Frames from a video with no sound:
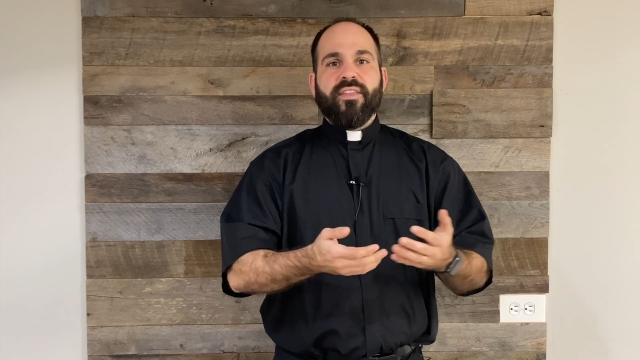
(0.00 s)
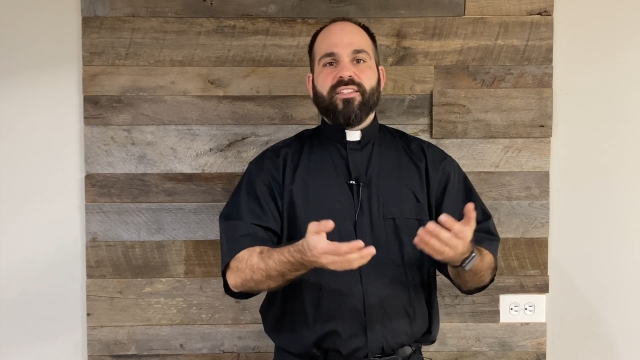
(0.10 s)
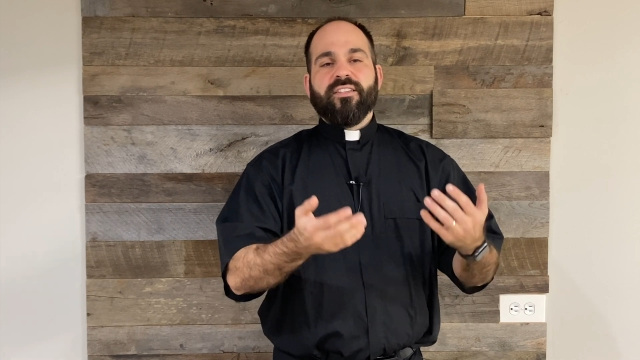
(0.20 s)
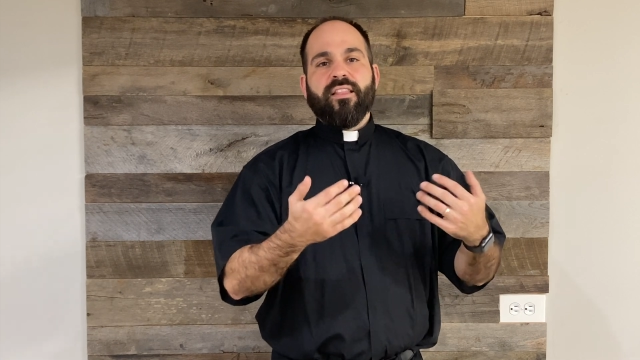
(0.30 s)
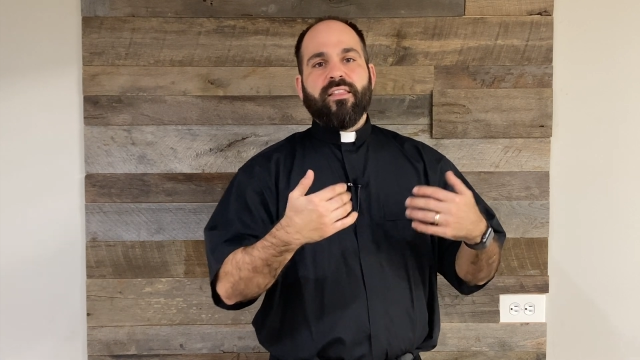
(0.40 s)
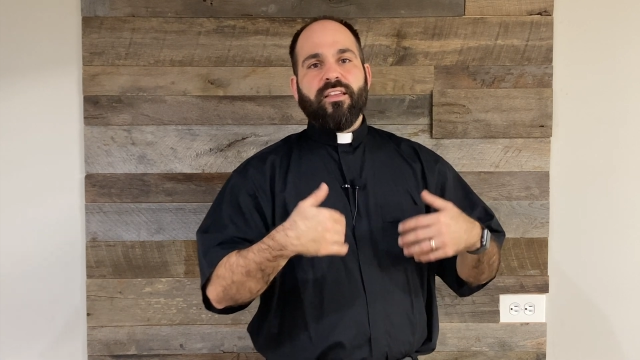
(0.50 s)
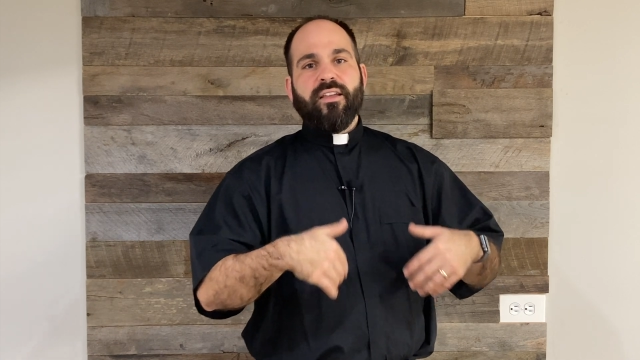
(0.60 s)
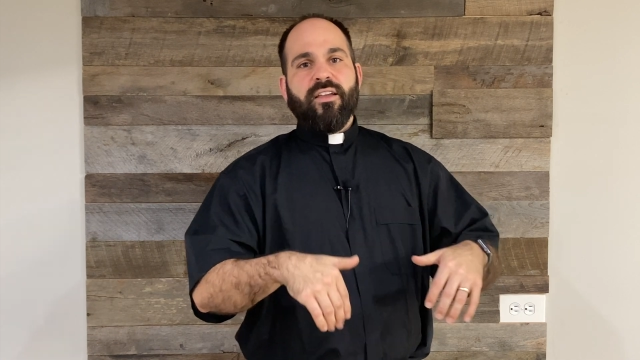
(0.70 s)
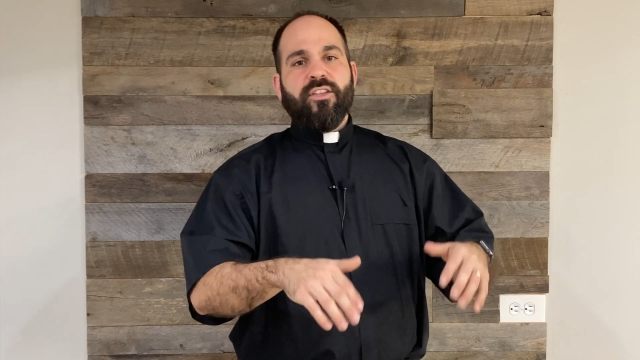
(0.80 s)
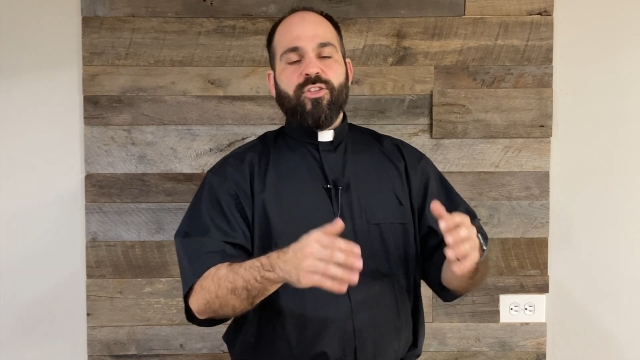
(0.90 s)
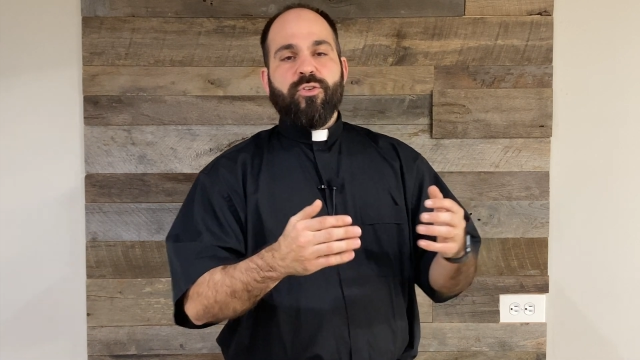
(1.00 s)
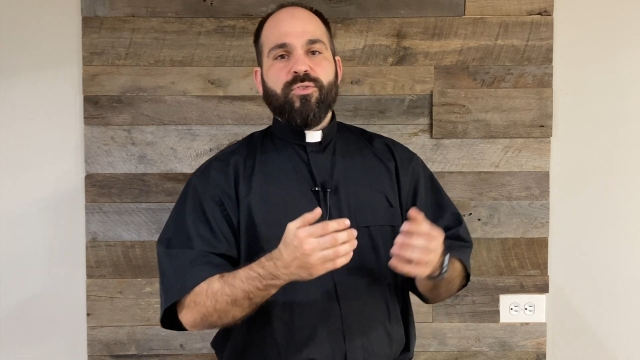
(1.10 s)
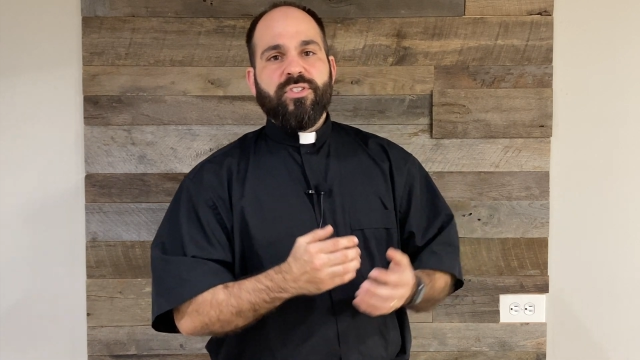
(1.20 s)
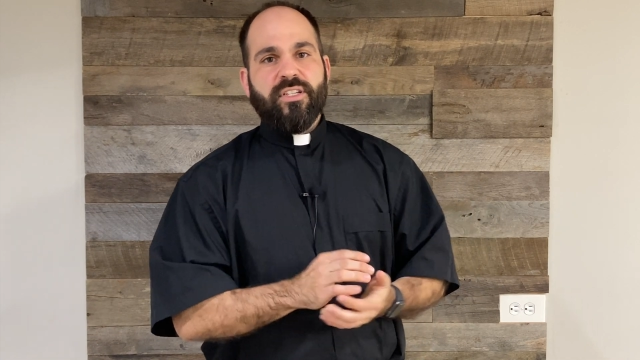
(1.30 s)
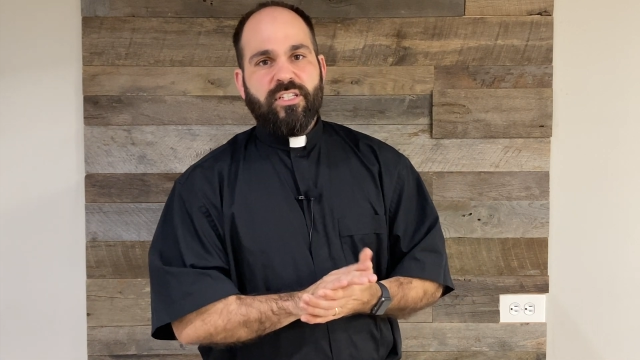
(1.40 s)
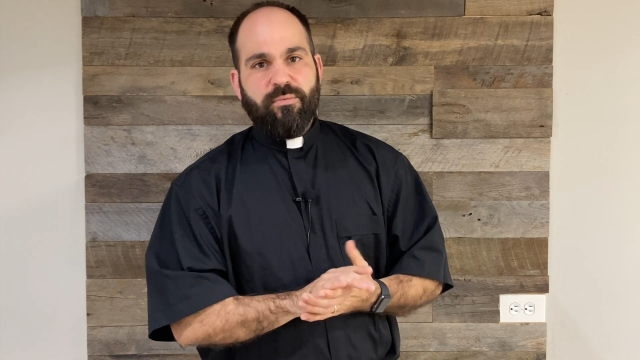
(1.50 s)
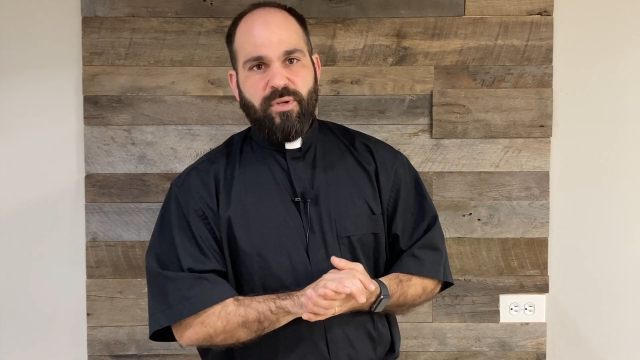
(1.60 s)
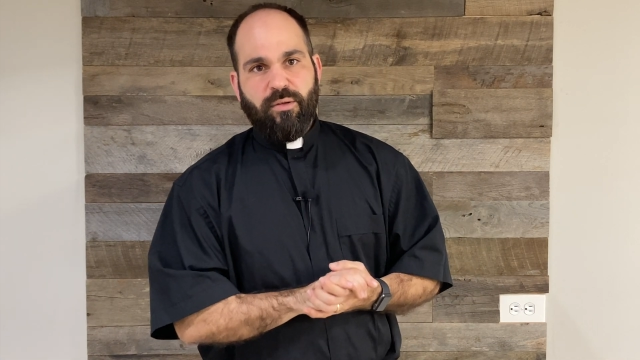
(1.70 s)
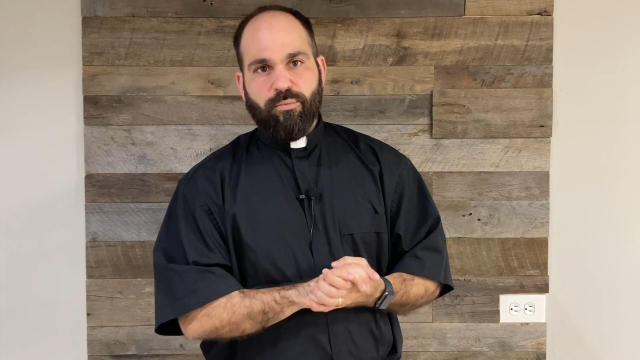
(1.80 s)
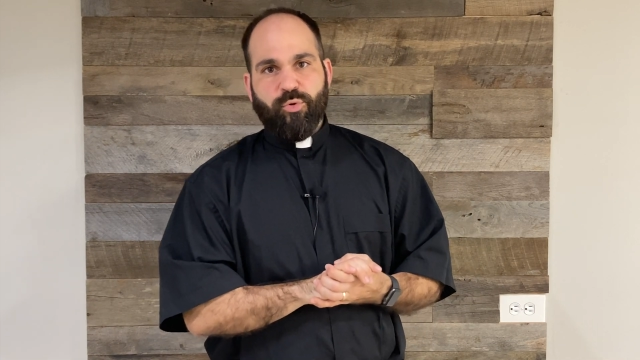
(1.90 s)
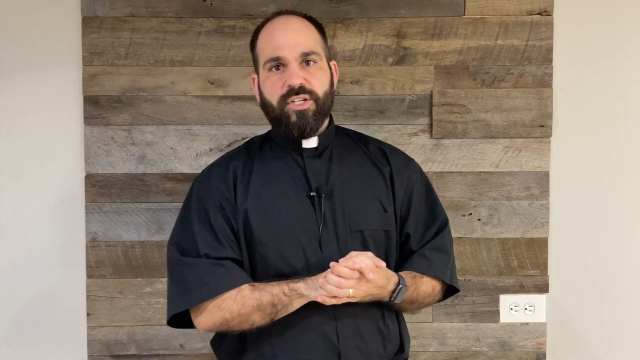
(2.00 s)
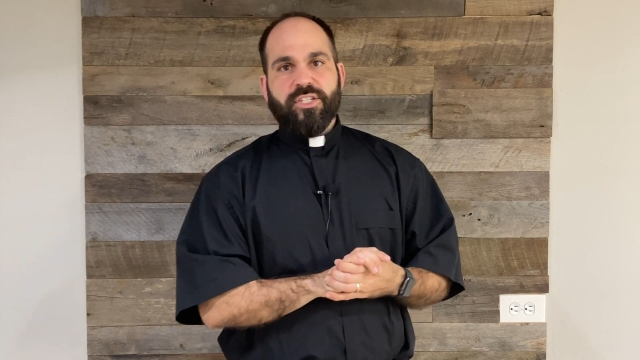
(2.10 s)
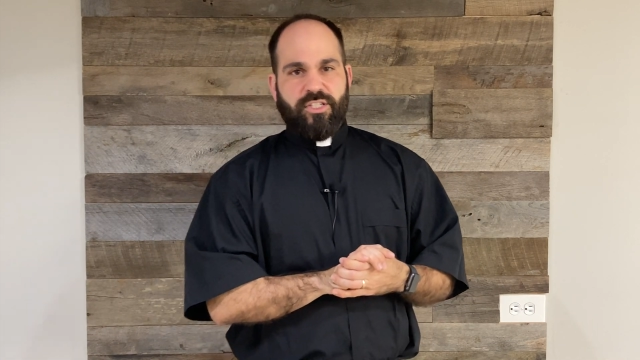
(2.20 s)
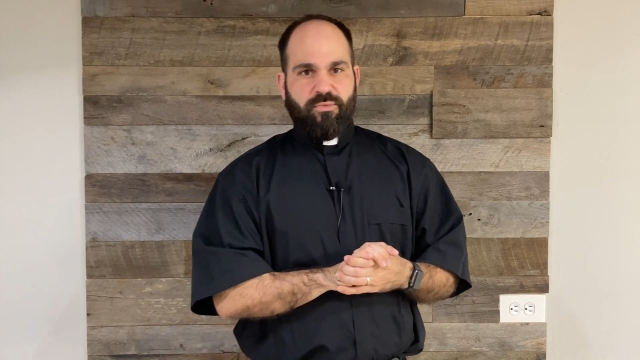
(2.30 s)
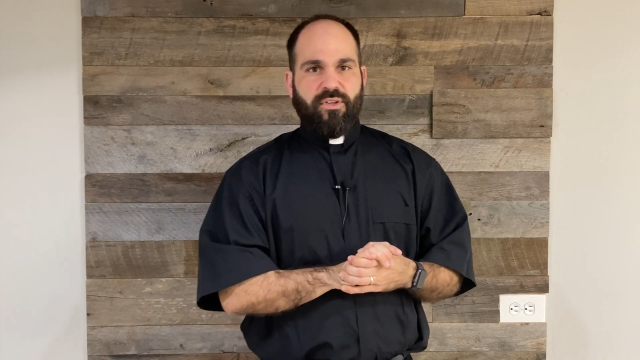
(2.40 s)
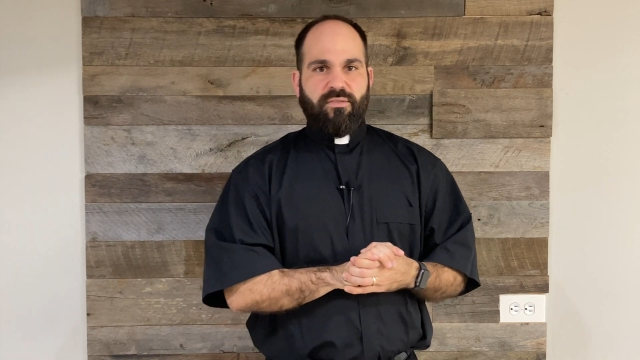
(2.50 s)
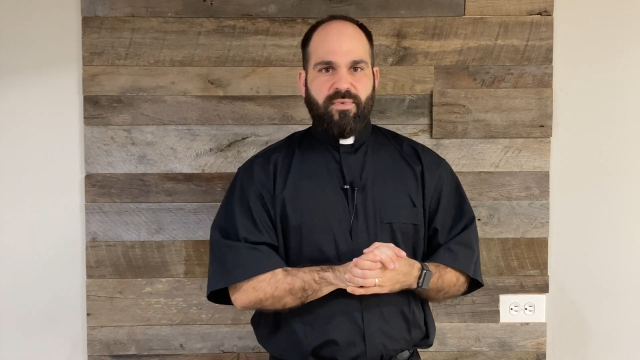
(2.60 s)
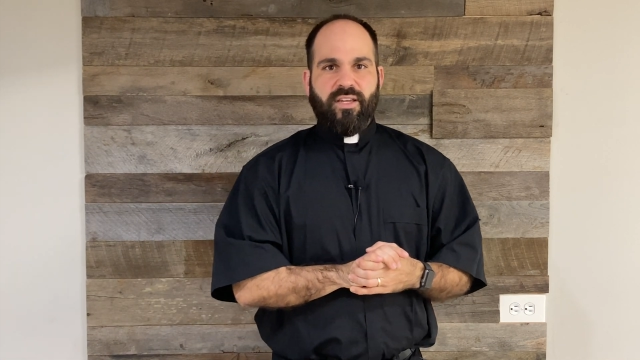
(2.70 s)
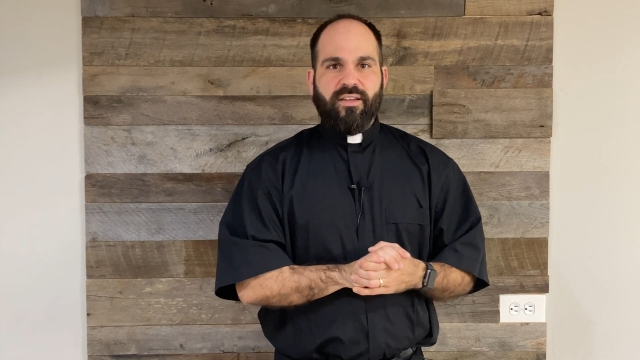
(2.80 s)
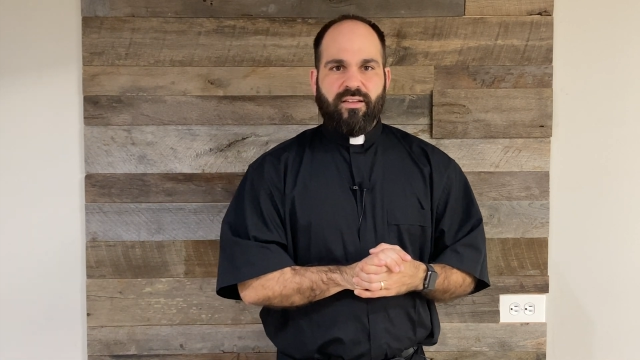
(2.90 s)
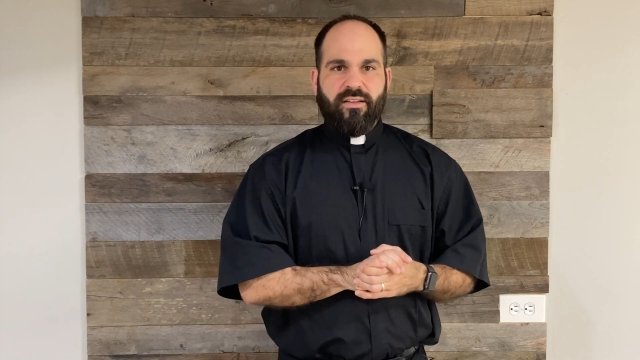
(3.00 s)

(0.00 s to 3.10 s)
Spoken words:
they suddenly used it to build bridges with me.